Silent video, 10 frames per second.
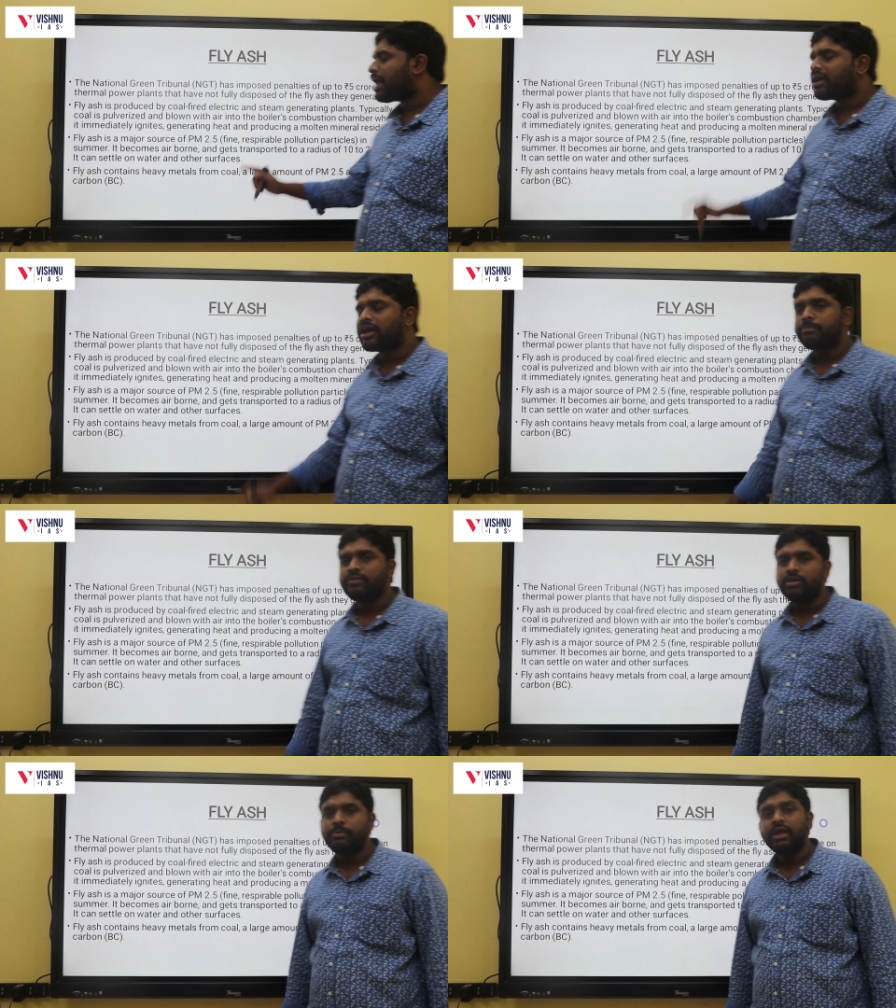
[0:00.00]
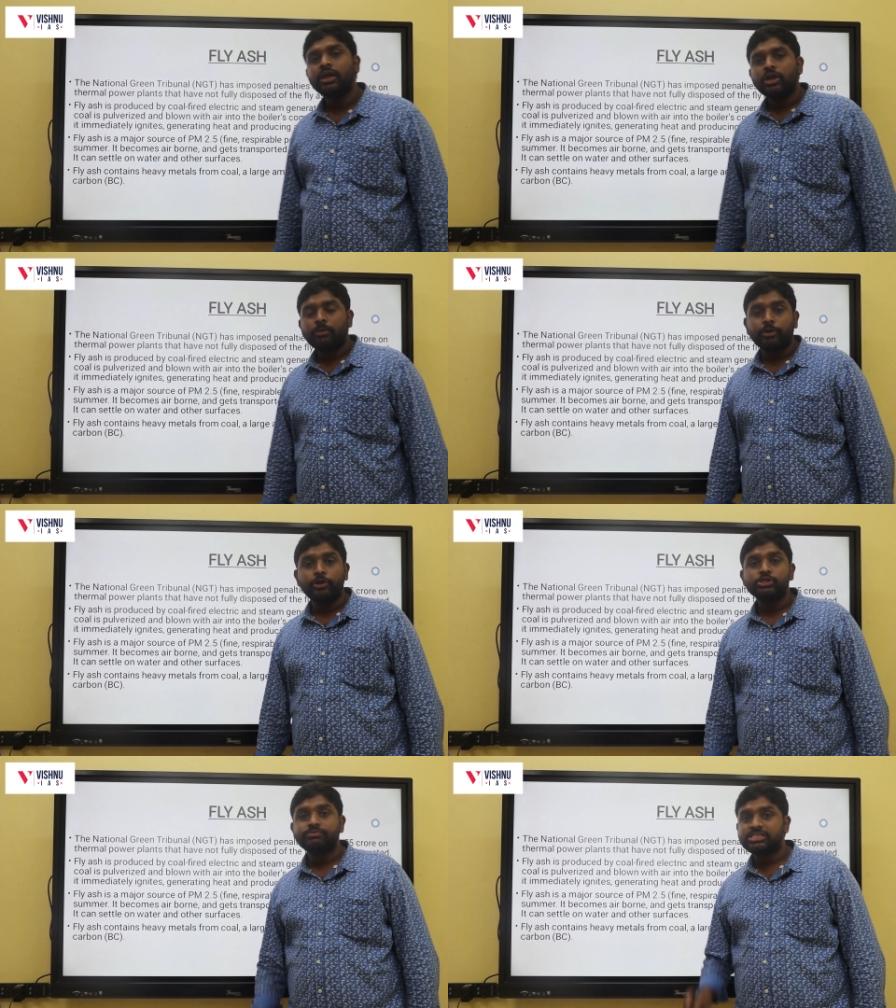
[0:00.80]
and black carbon will be
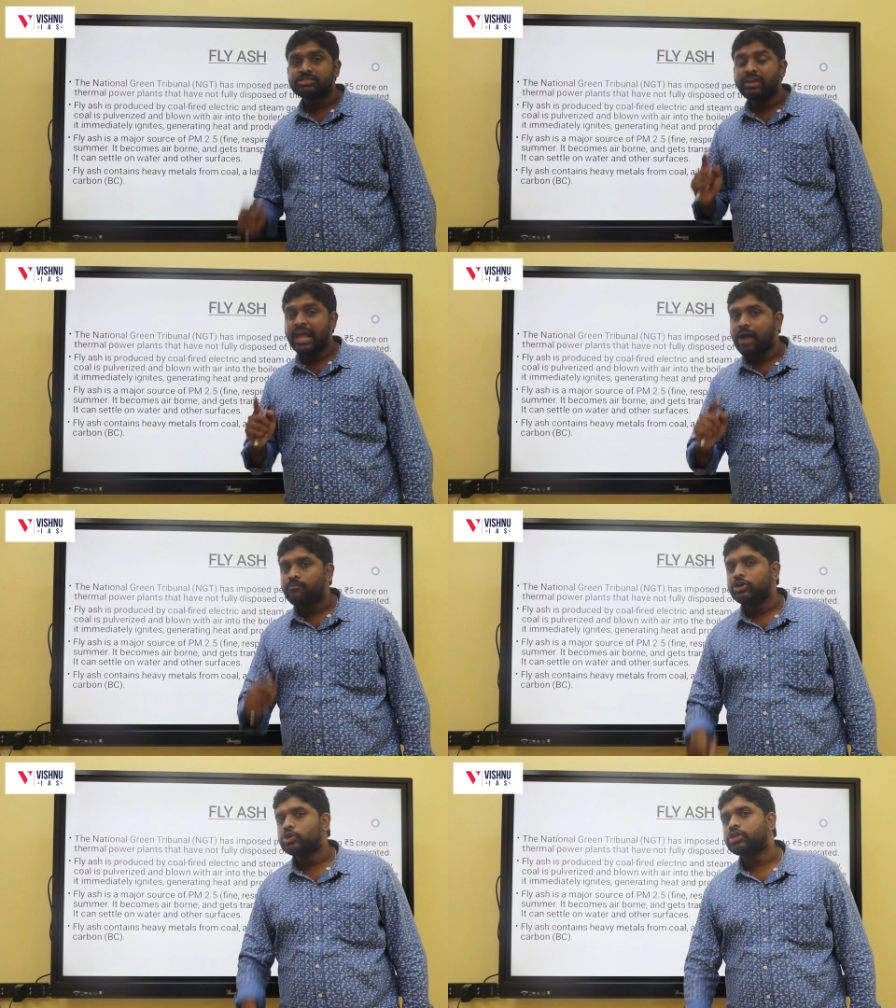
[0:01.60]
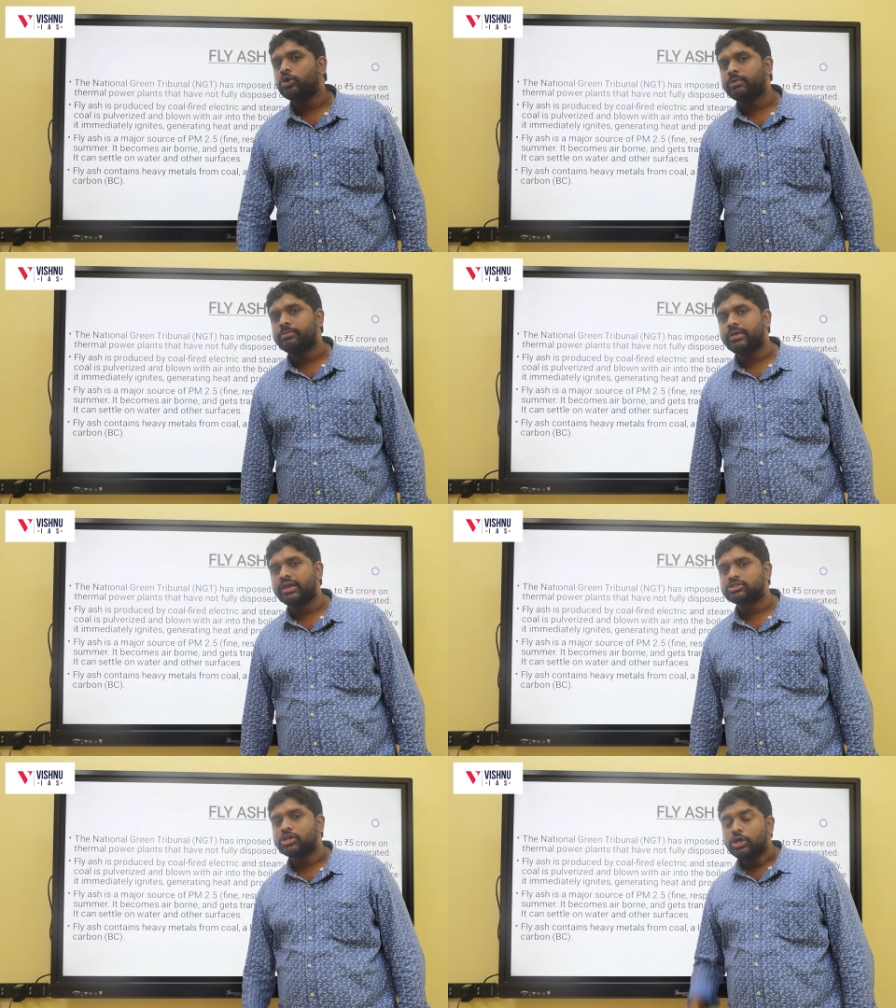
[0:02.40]
produced which is very harmful to the human
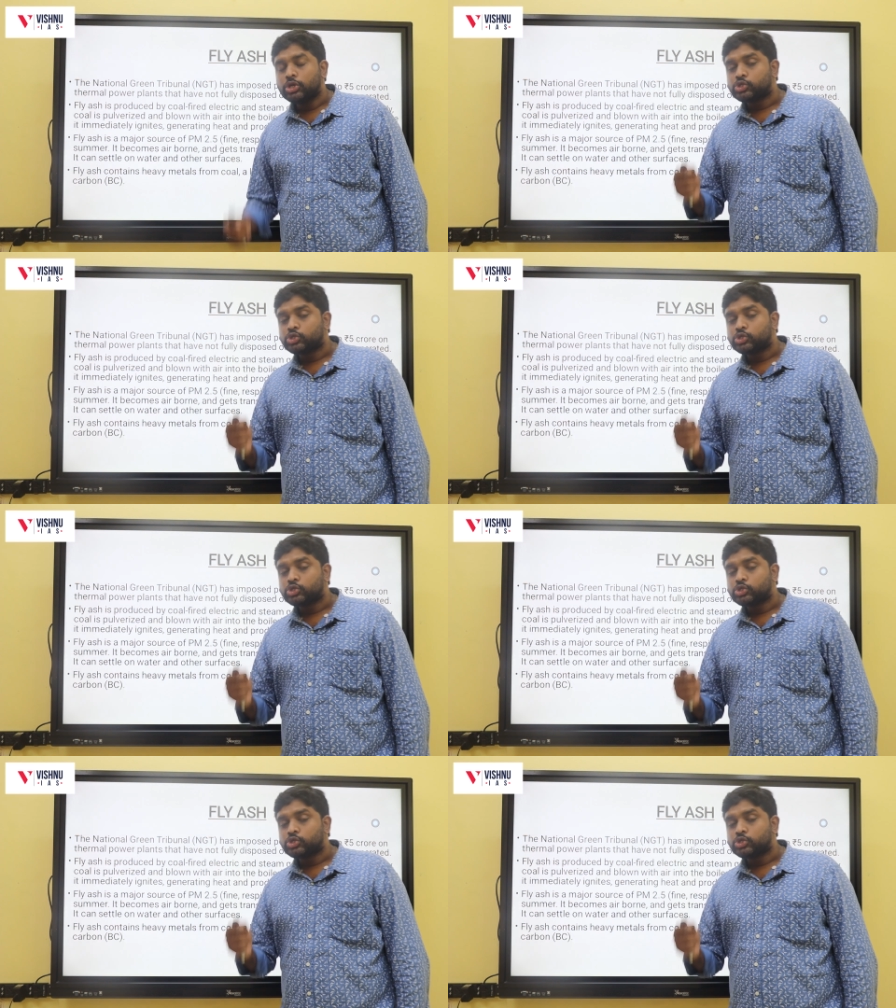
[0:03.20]
beings.